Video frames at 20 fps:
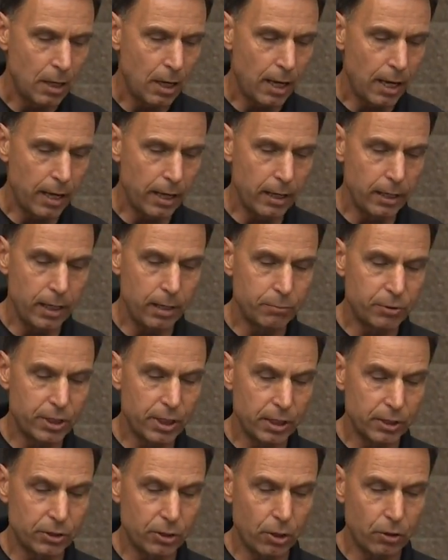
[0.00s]
Uh,
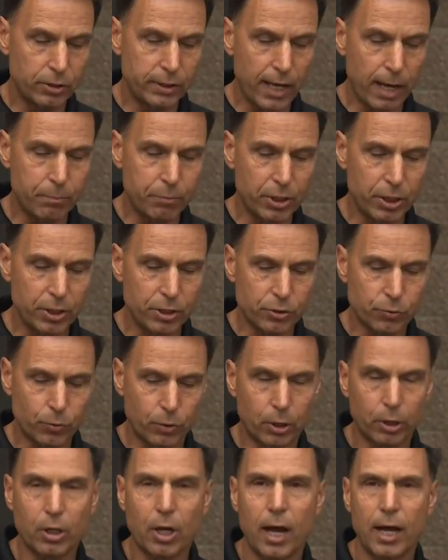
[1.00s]
MCSO deputies
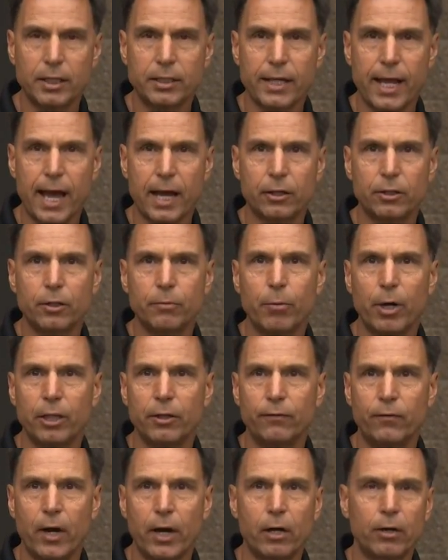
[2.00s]
were contacted by
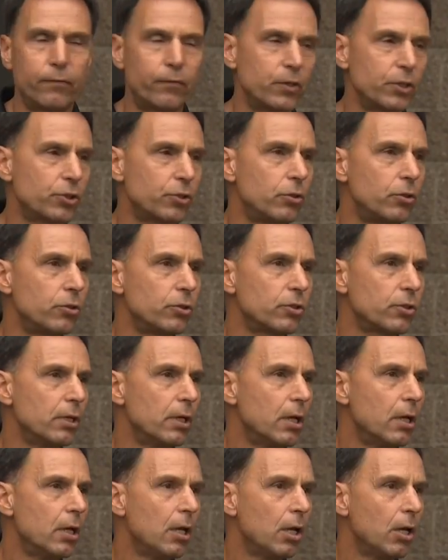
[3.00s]
the fire officials.
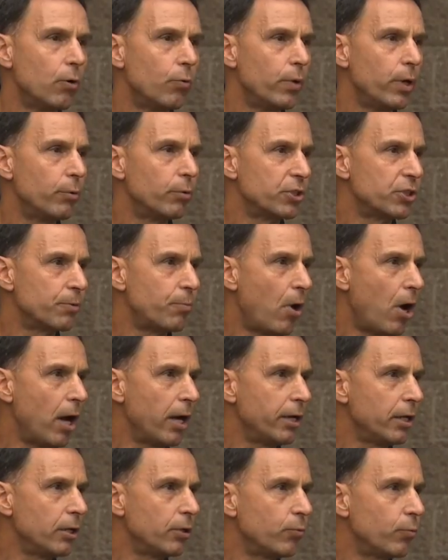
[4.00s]
We
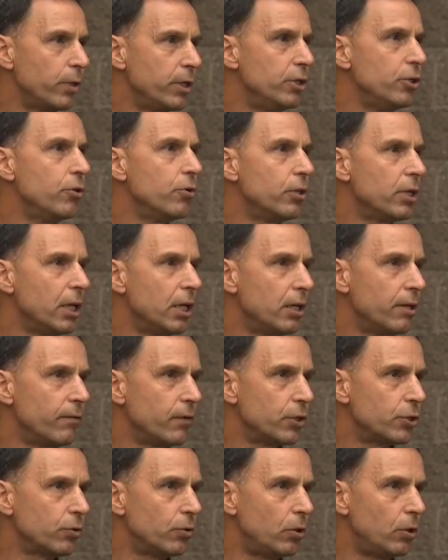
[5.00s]
responded. We knew the
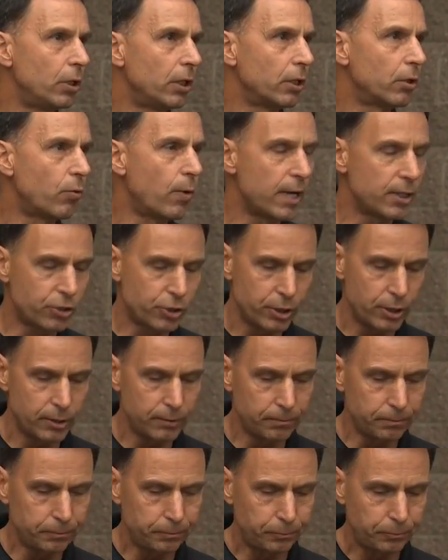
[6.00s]
individual in
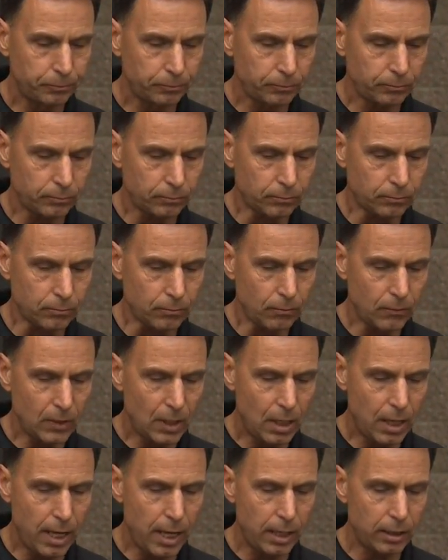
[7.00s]
question
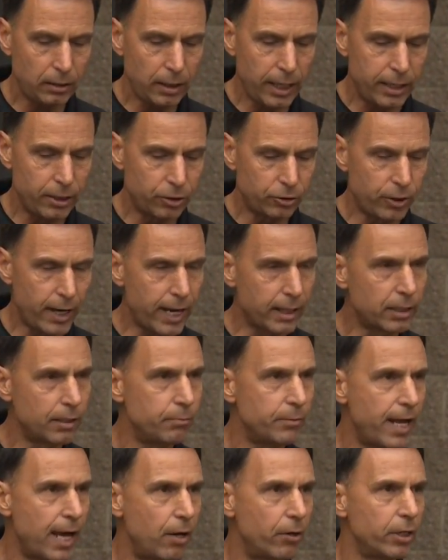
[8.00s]
and later tracked
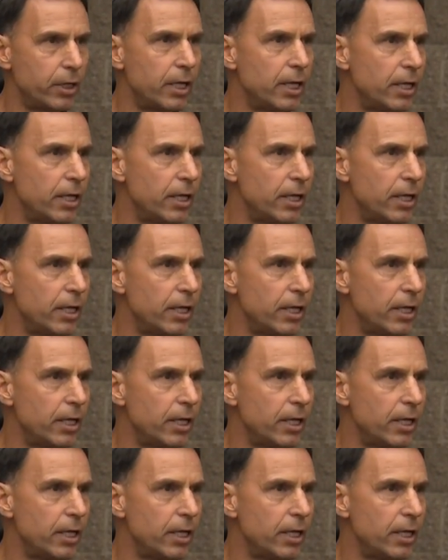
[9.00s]
him down